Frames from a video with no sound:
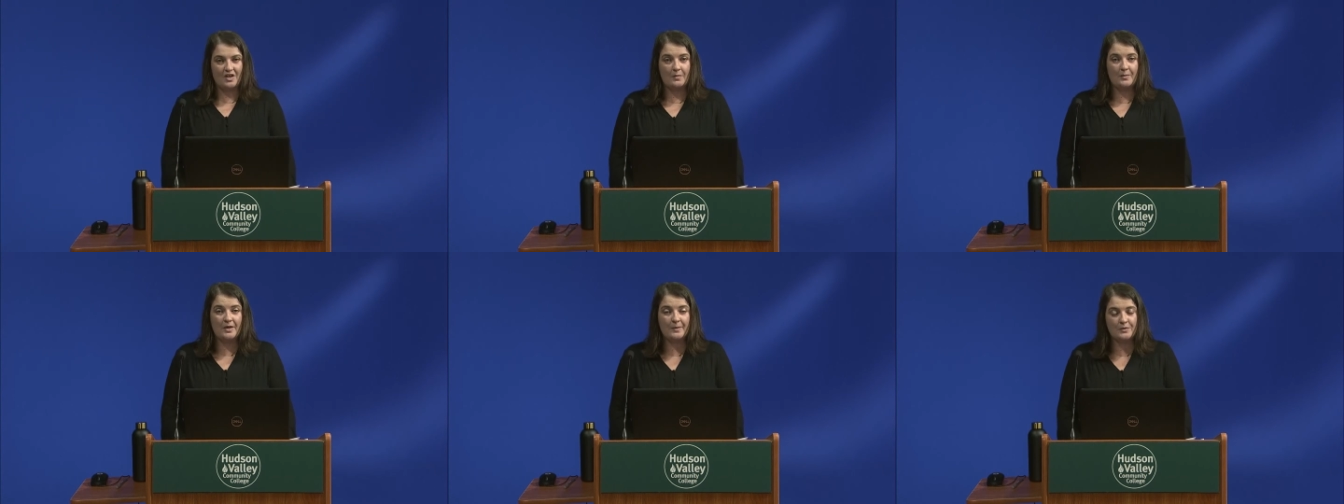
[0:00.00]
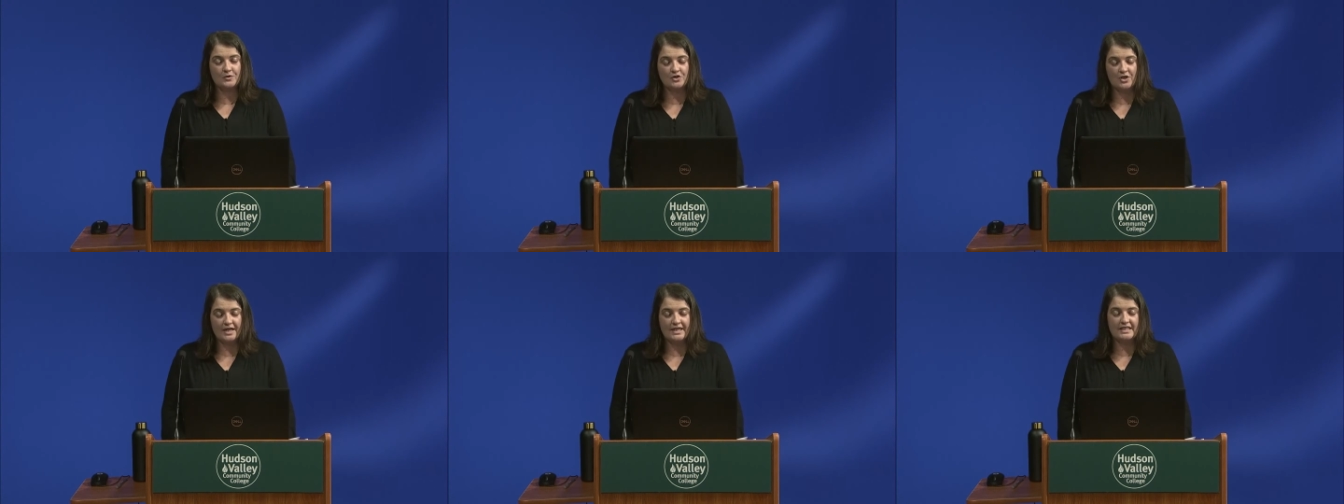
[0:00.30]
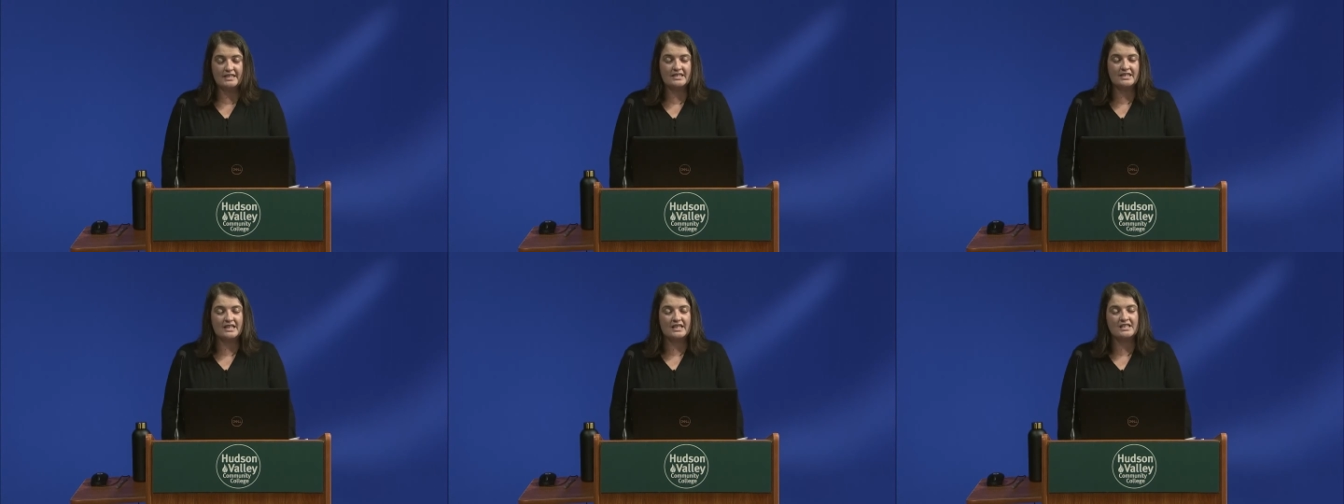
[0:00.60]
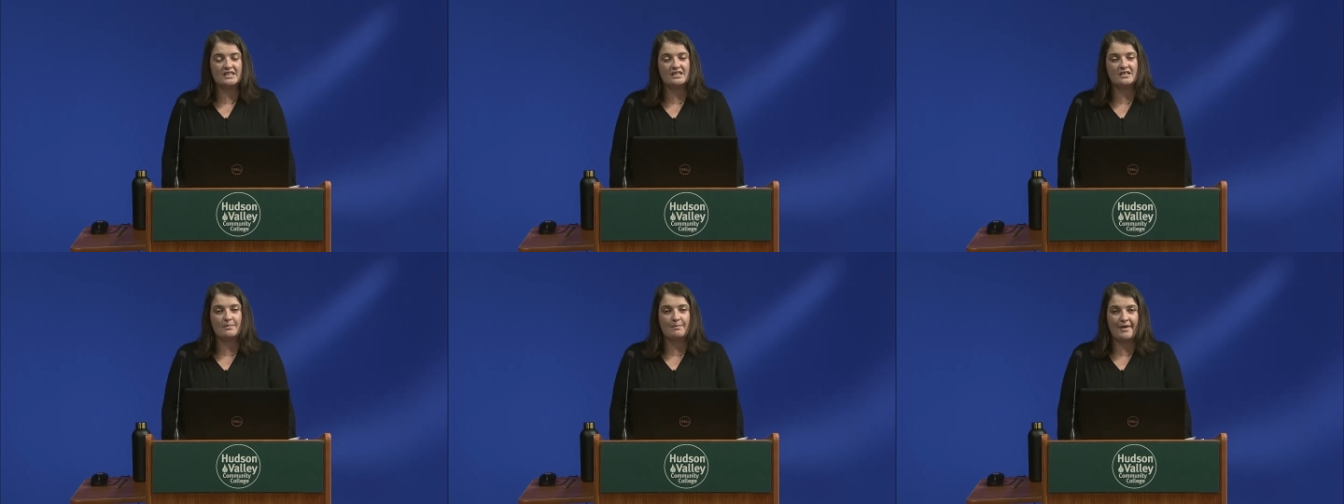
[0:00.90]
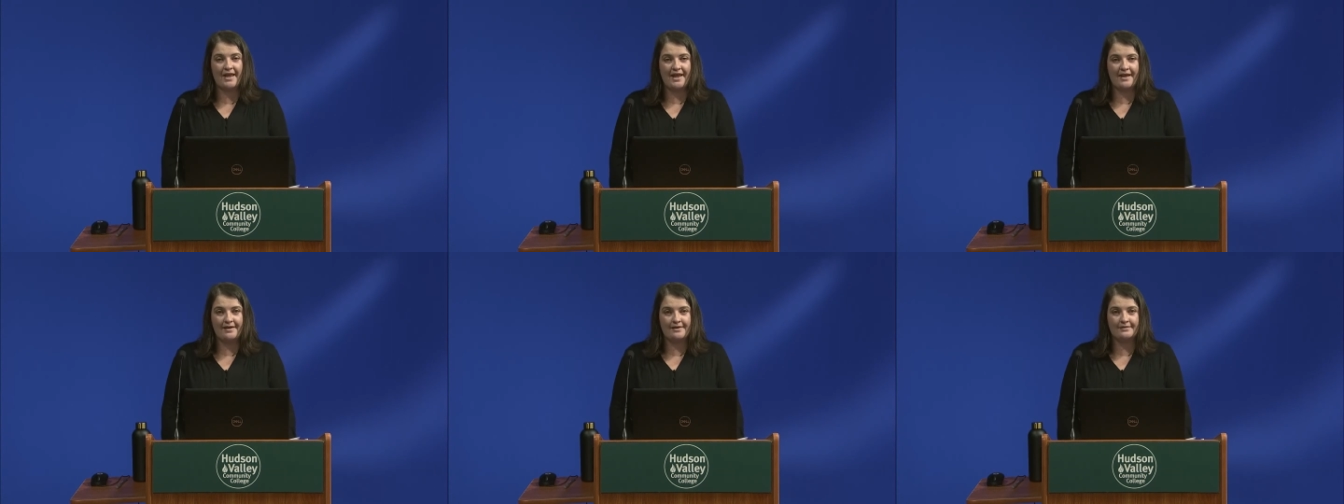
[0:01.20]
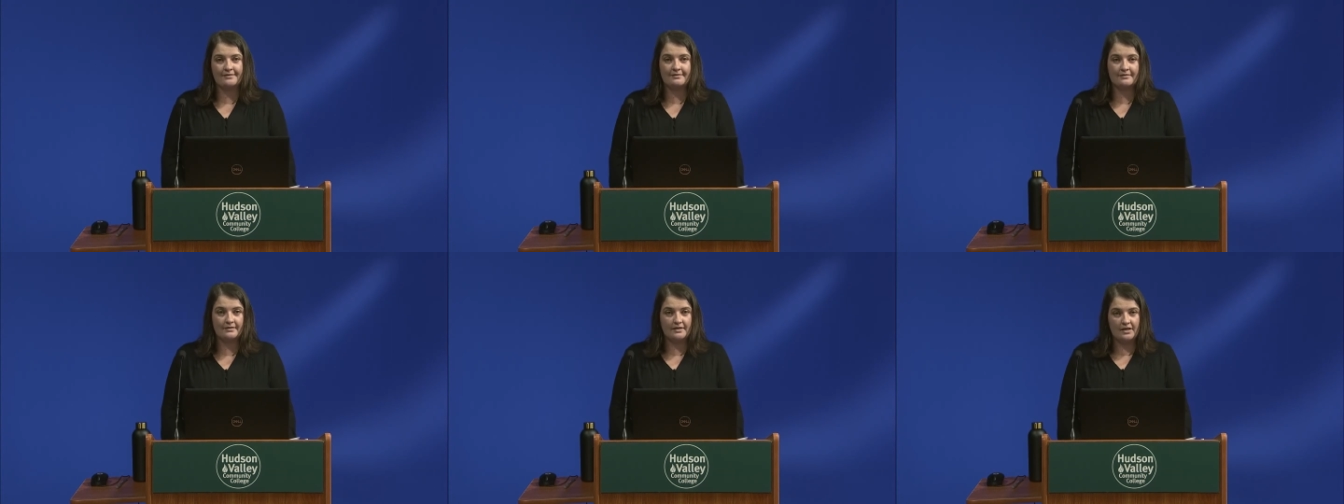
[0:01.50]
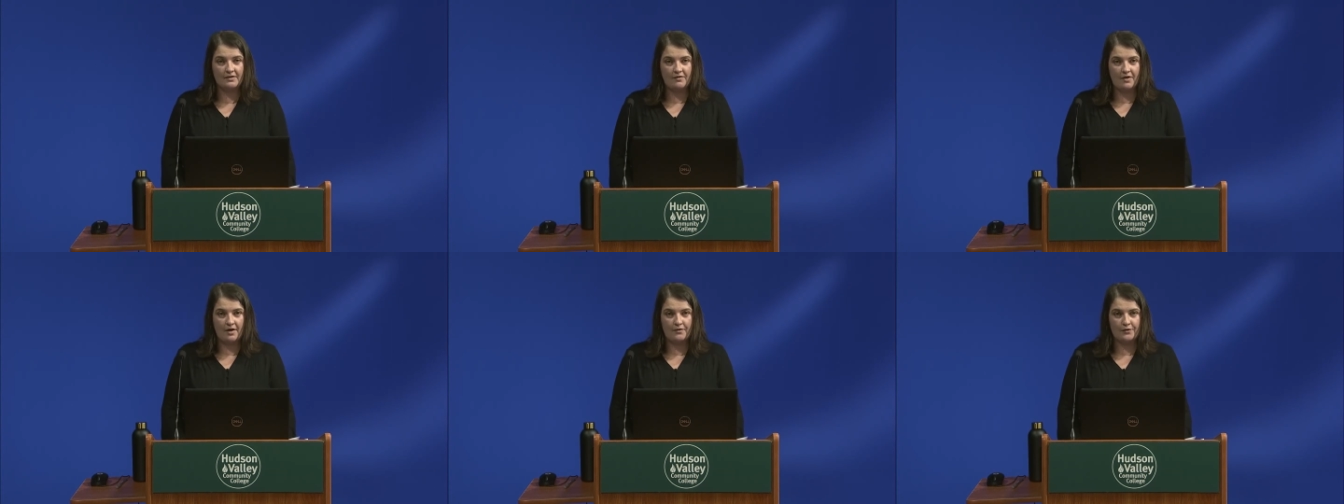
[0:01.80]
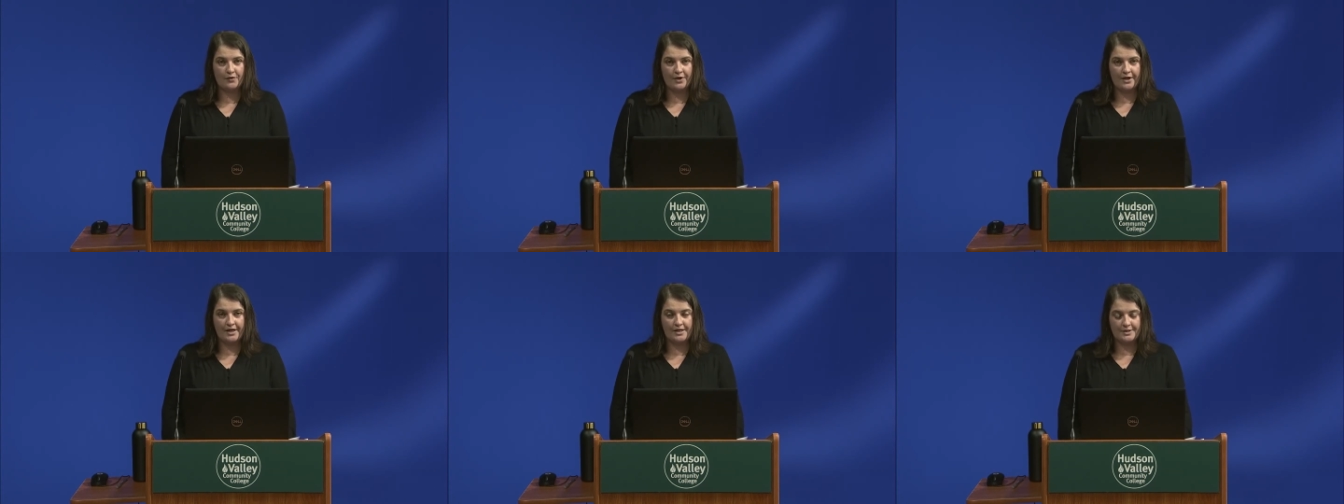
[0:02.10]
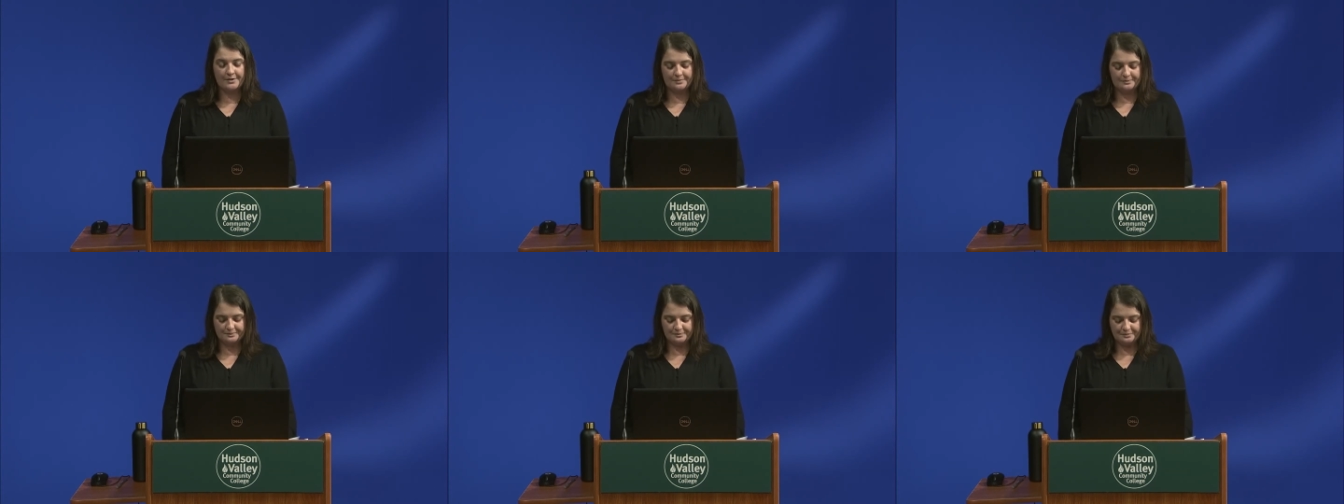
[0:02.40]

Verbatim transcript: people trying to stick it to the man, live off grid